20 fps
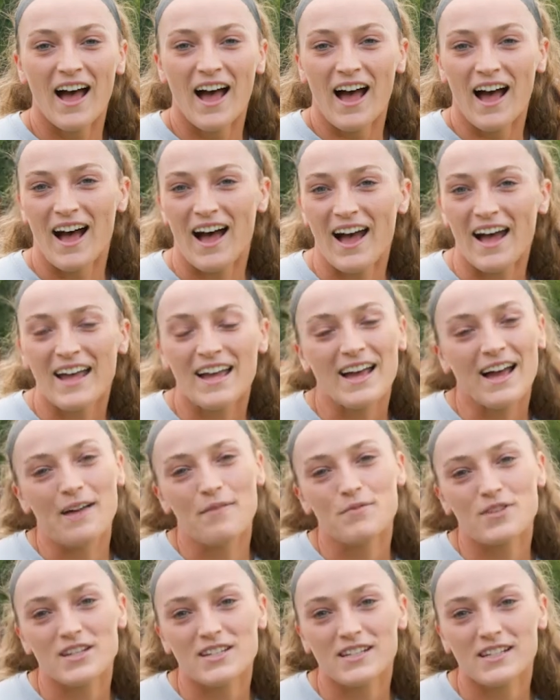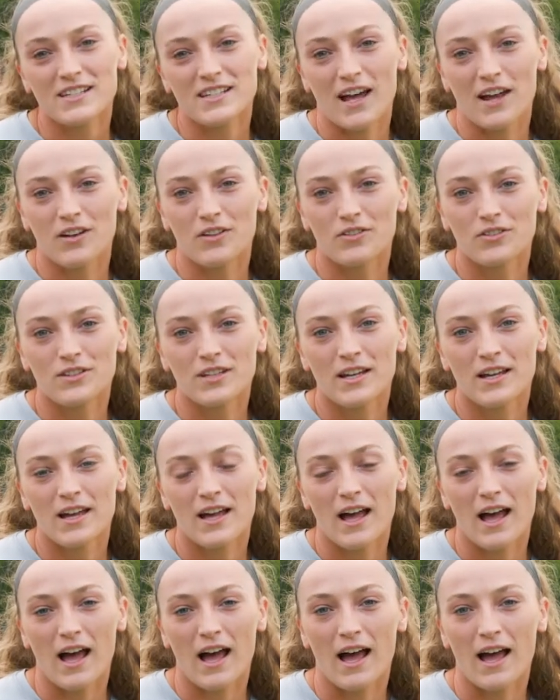Hi, I'm Jessica Donald.
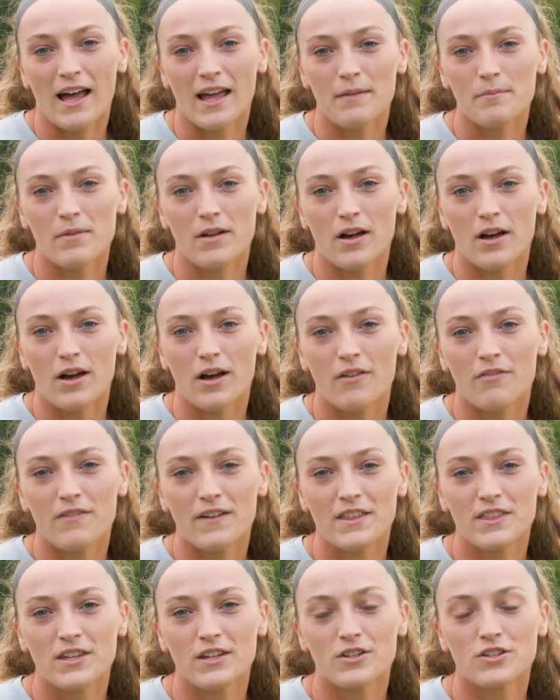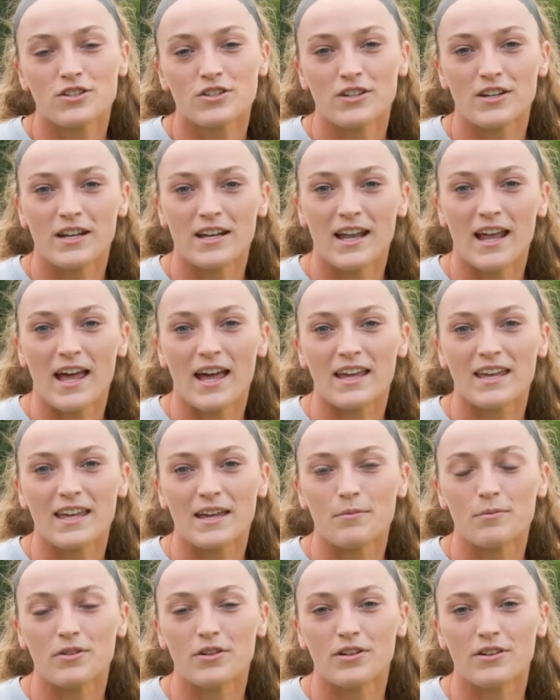I'm a fifth-year student at
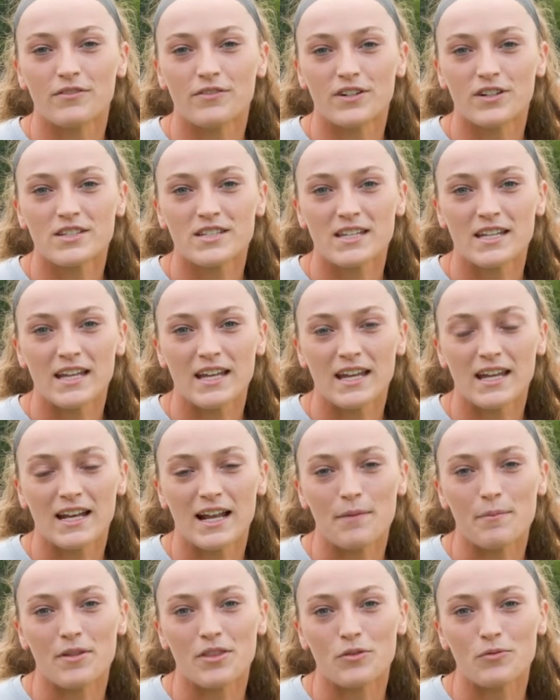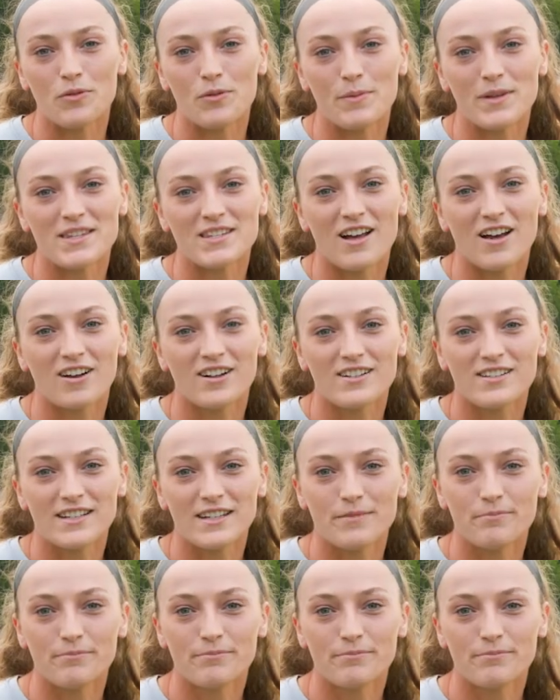Campbell University and I'm on the women's soccer team.